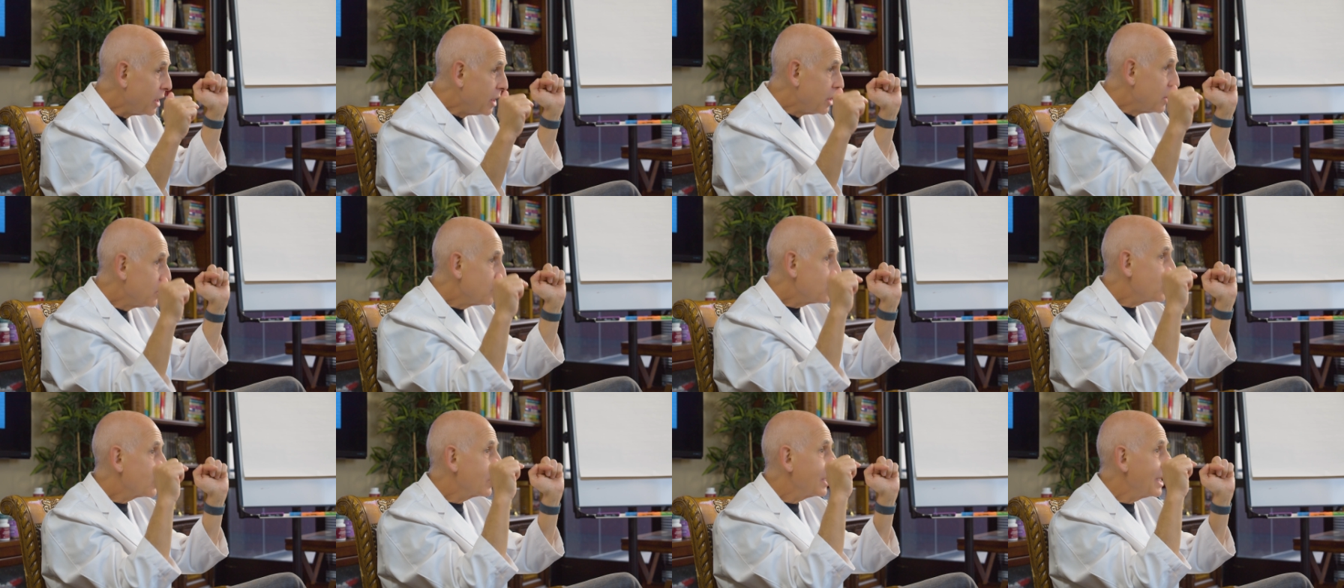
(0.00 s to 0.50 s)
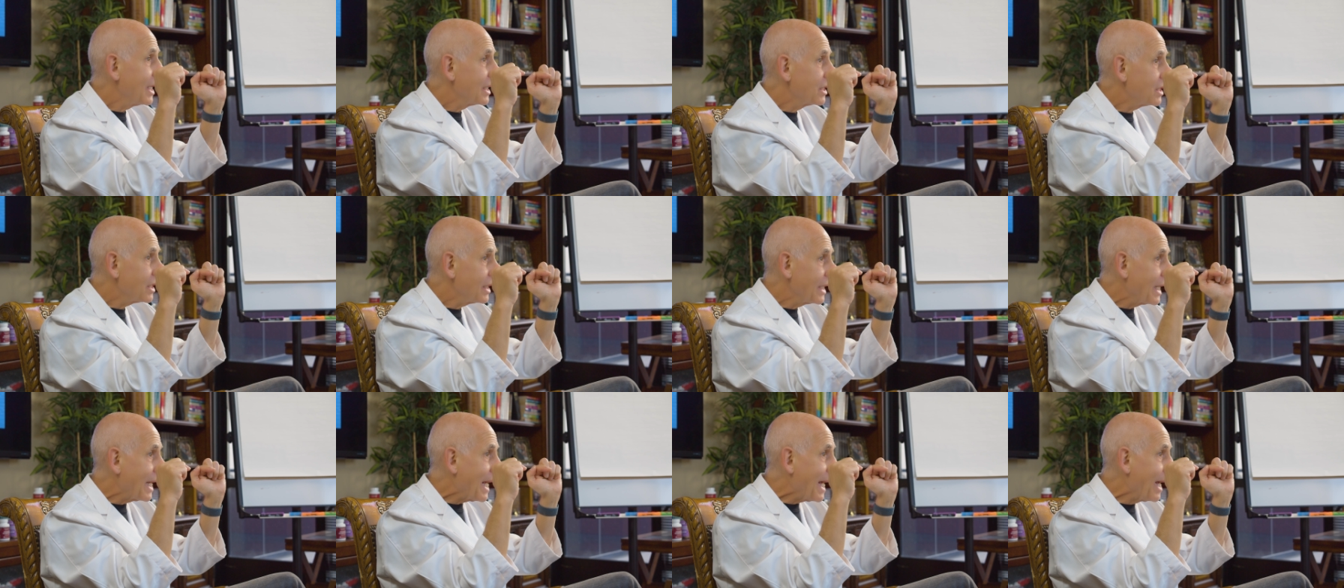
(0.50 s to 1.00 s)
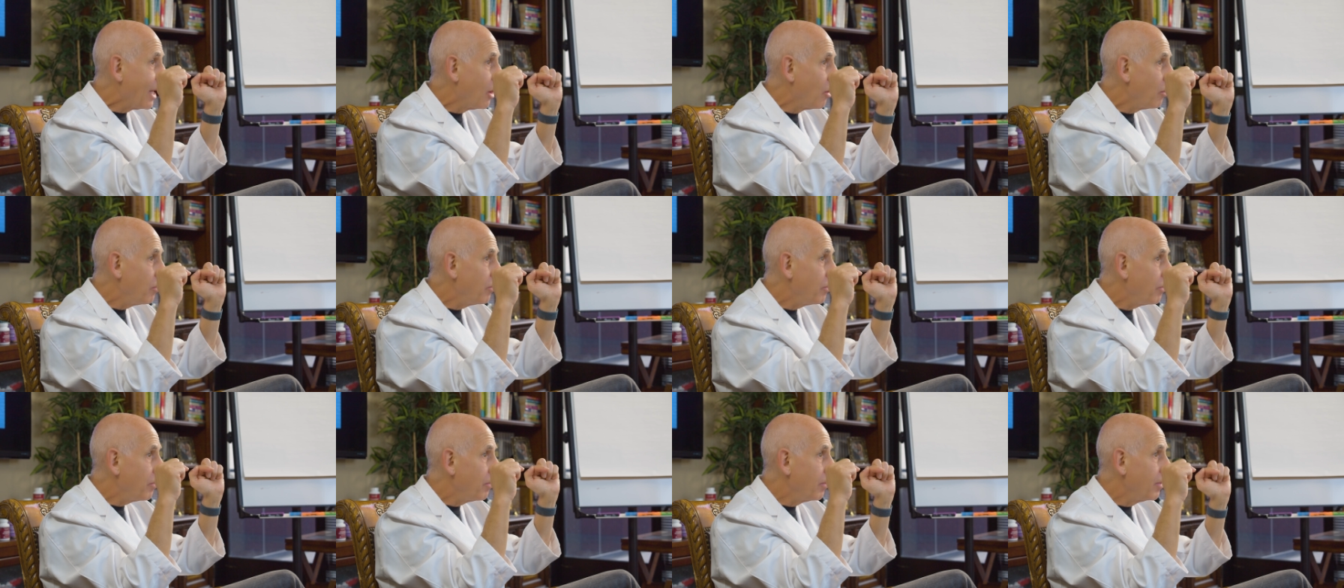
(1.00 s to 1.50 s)
Mm-hmm. So it mm-hmm. can actually
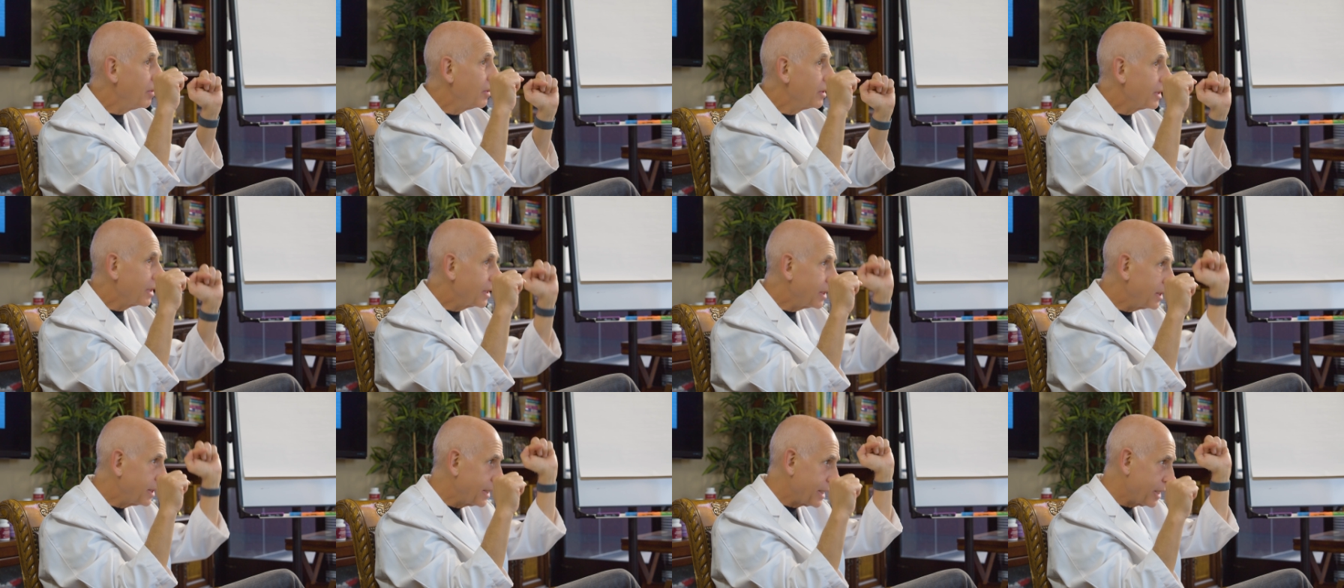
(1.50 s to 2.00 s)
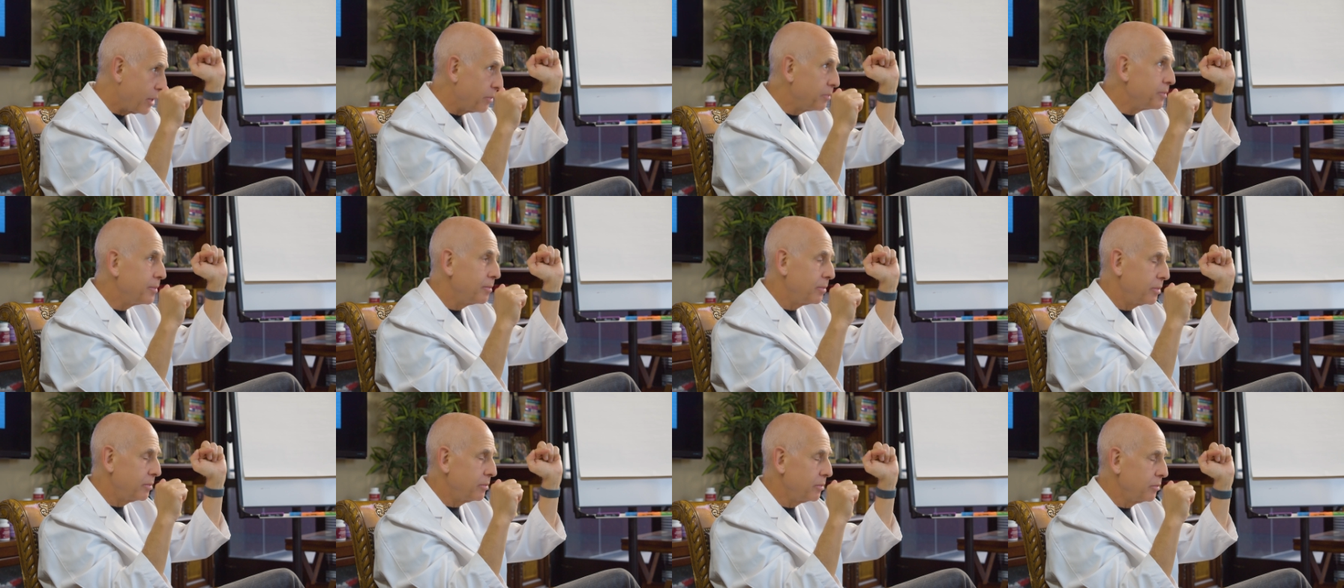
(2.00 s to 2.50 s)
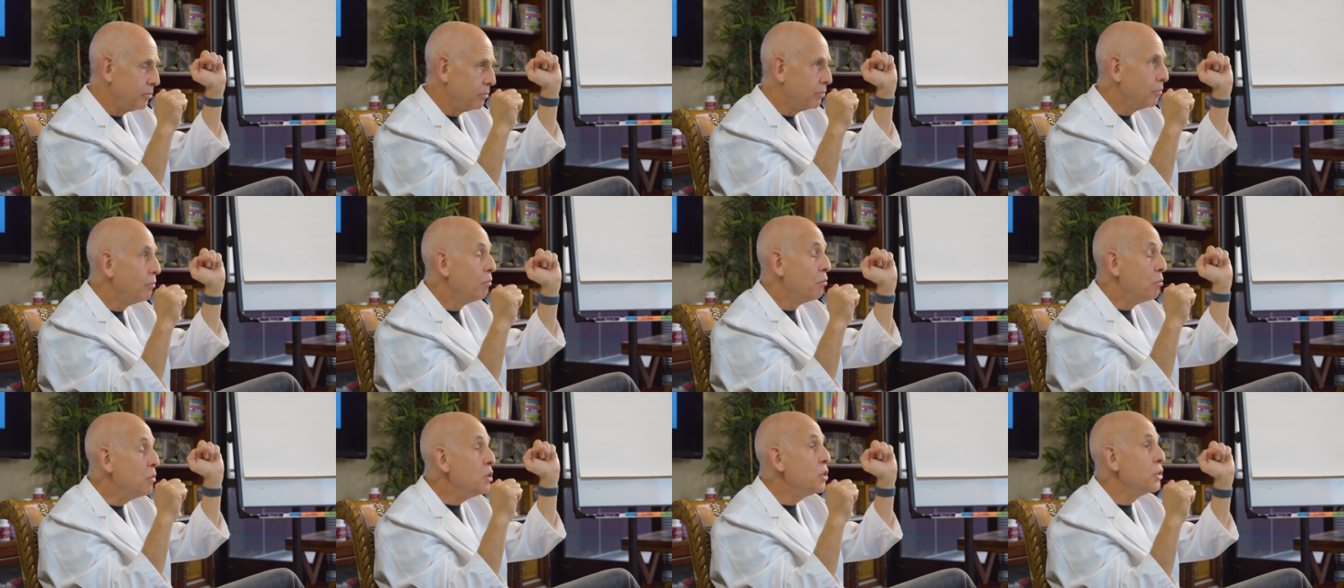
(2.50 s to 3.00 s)
help it can help
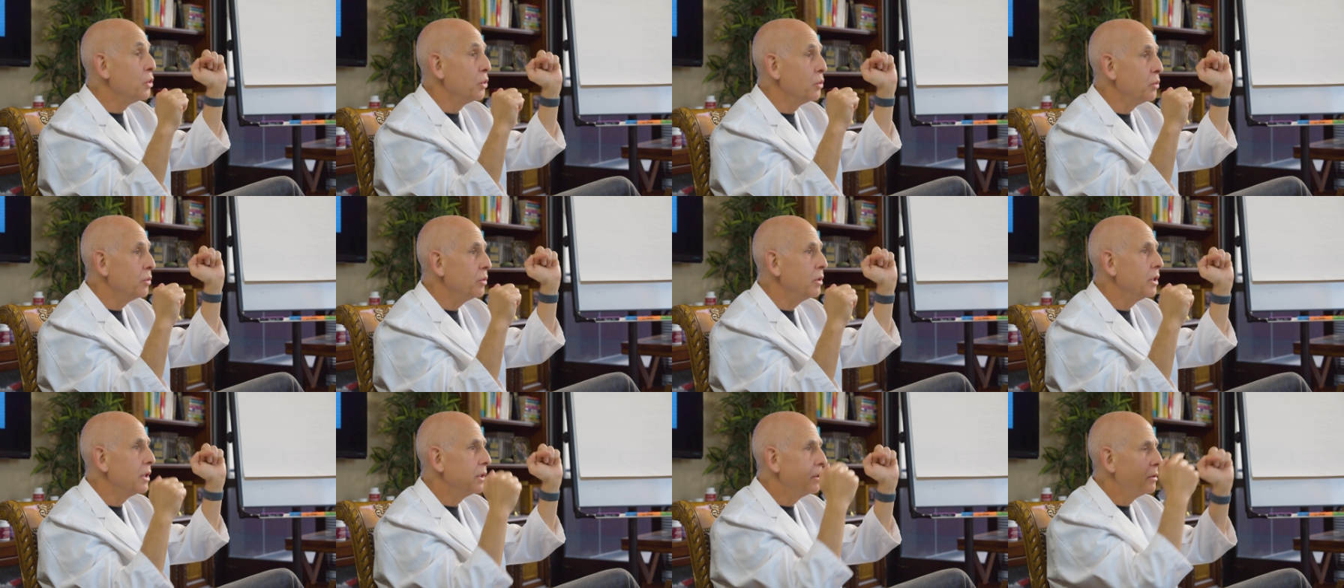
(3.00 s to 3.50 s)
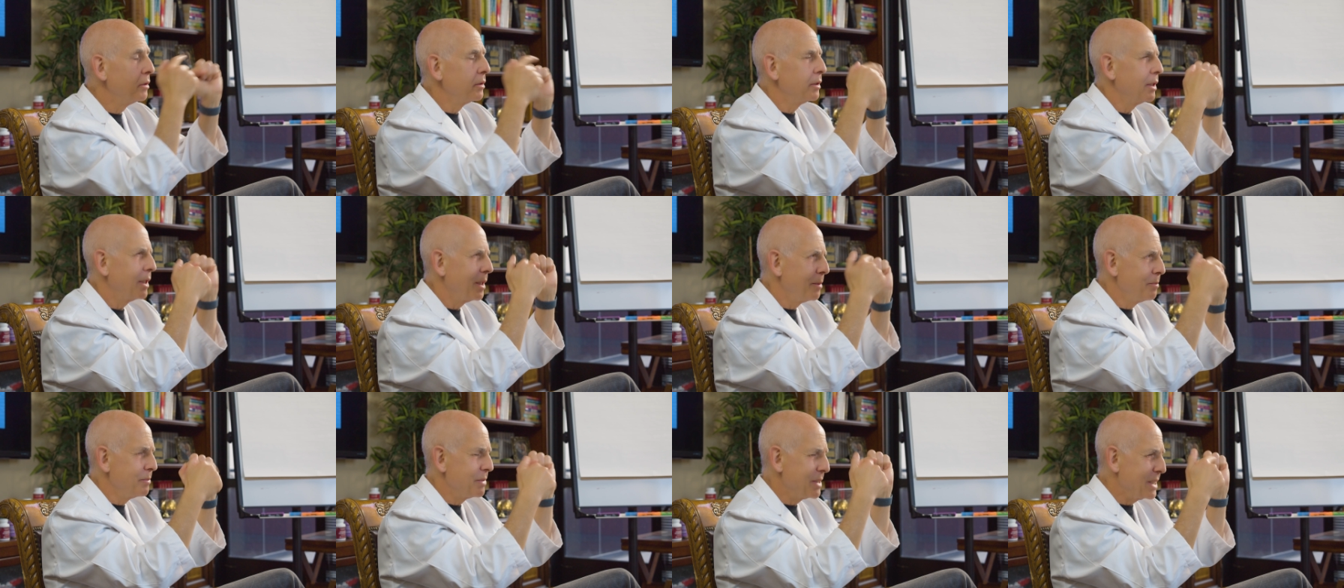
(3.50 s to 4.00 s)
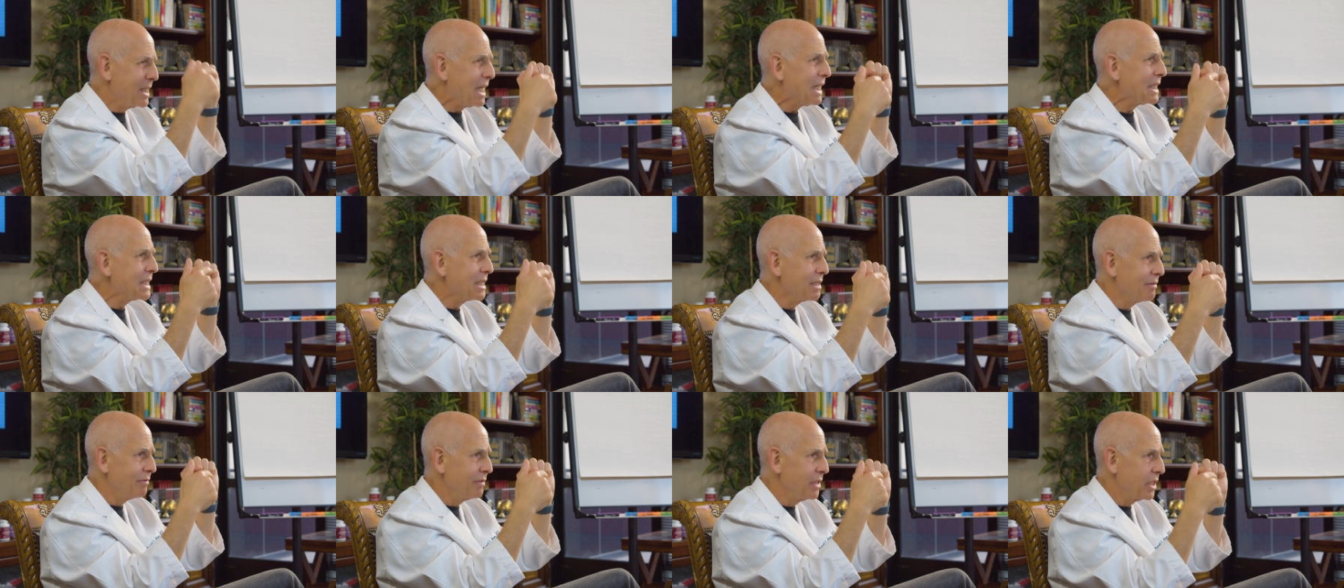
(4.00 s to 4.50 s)
mood and
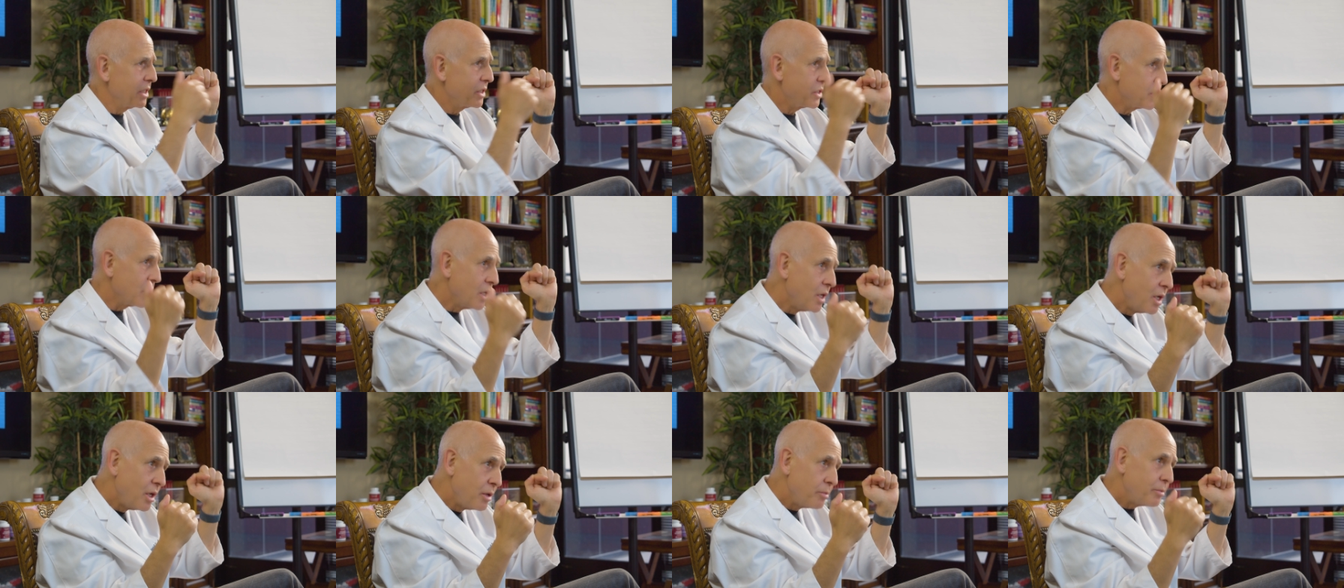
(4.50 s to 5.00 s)
obsessiveness.